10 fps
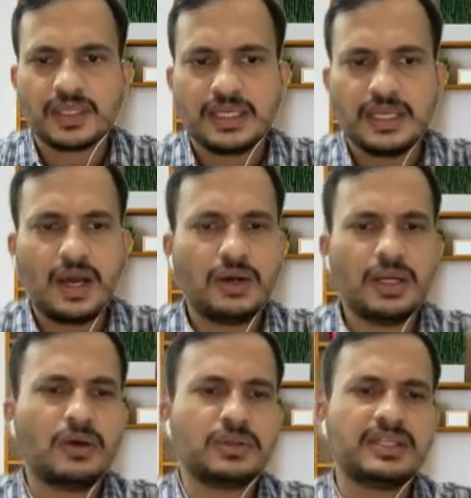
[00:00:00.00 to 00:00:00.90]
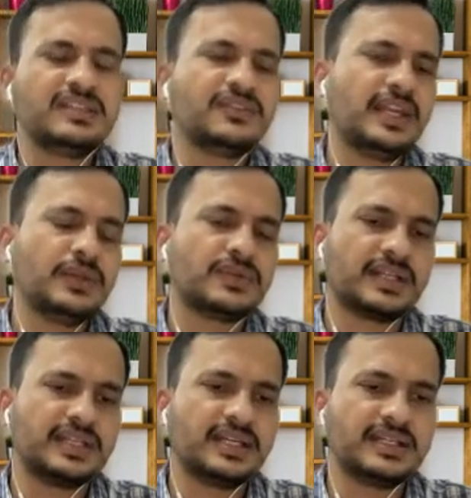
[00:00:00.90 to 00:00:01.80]
now these values are
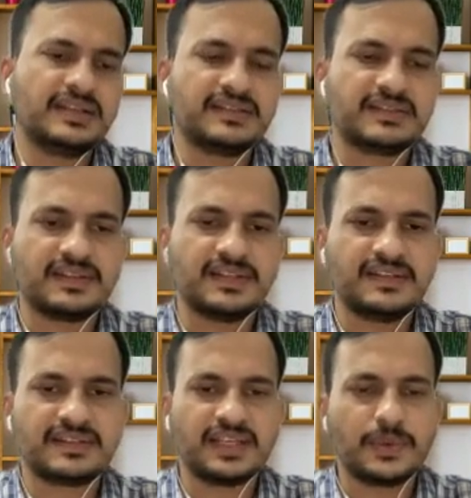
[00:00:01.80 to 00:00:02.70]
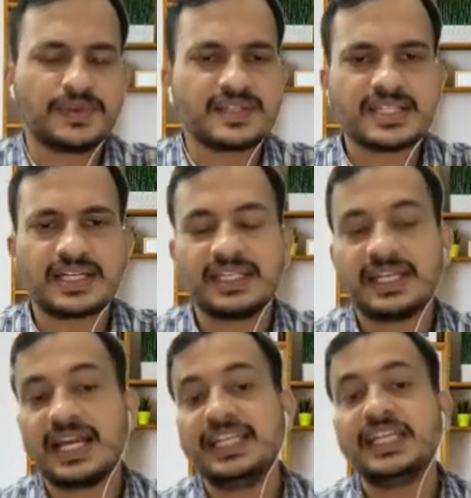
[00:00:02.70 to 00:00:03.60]
there. These sequences are there.
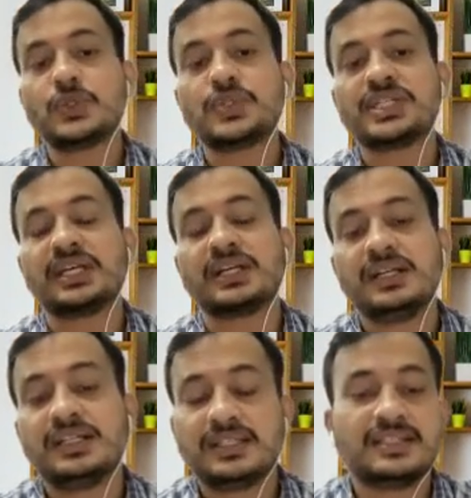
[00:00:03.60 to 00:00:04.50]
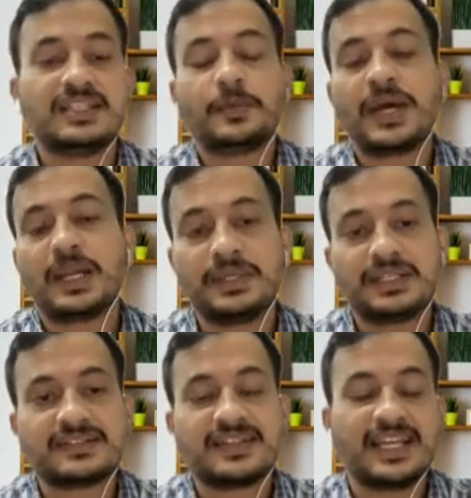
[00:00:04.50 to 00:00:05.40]
I need to check the other
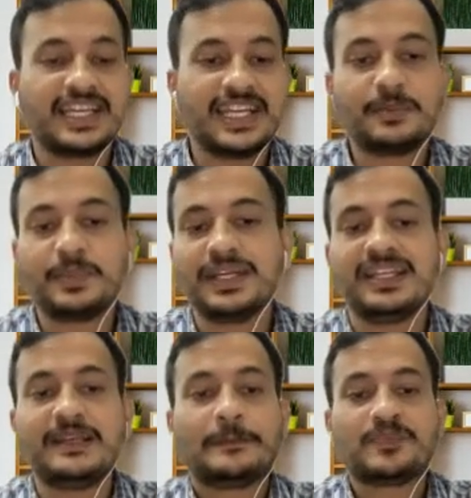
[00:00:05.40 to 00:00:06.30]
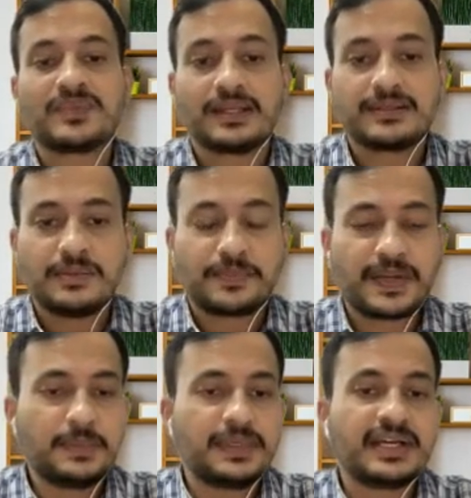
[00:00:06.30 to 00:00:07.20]
parameters like hairpin,
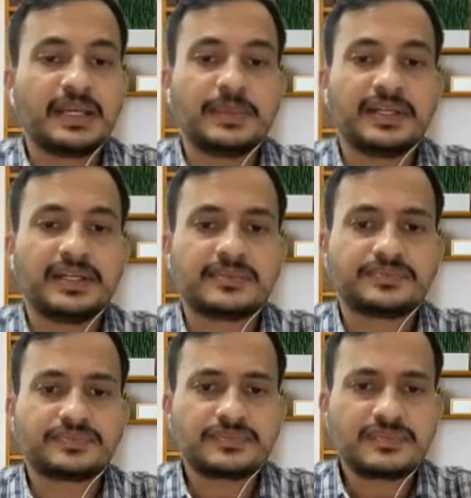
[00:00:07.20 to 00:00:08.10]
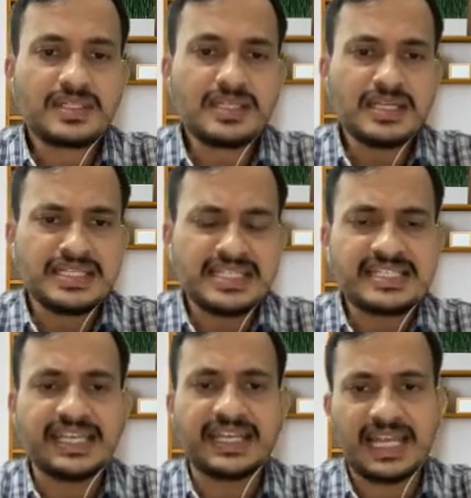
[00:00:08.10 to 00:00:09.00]
primer dimer,
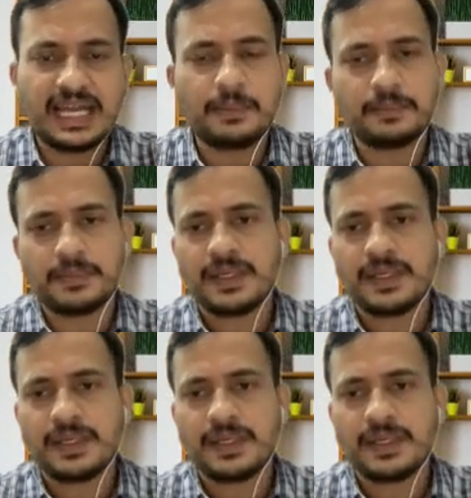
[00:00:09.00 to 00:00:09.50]
GC clamp,